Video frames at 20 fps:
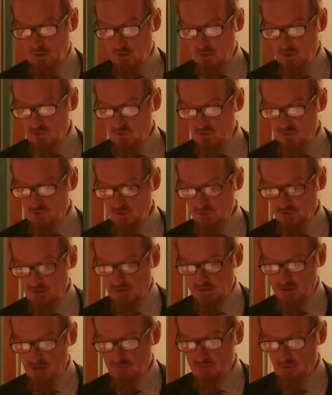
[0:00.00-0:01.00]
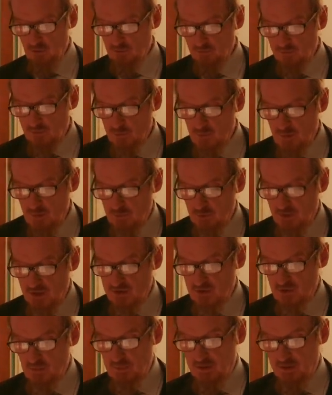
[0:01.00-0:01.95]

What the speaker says: whose historically evolved commemoration